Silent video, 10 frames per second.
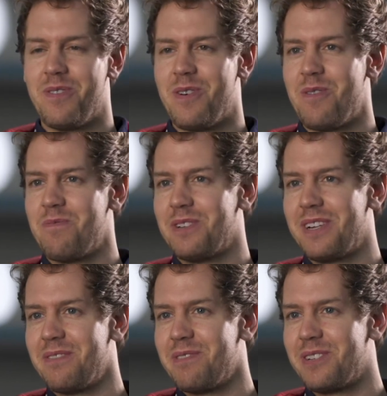
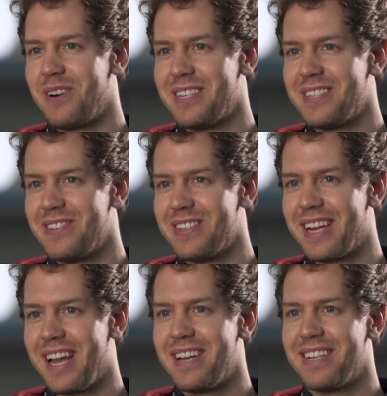Obviously we try to do it
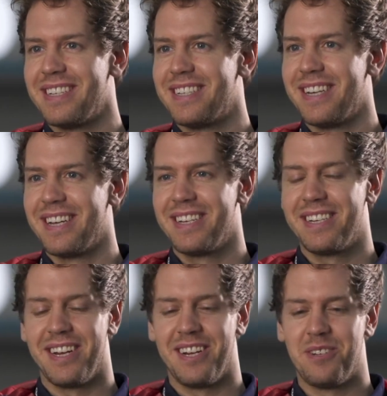again this year
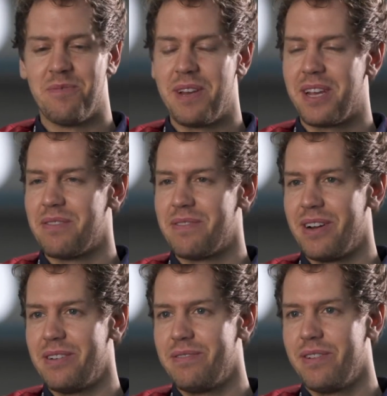to make it
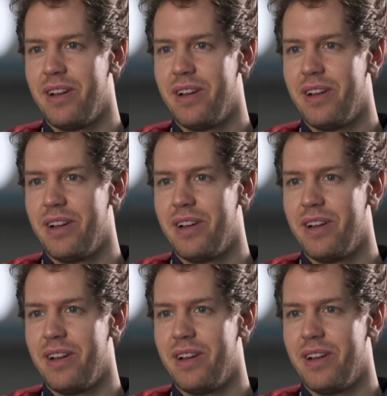5,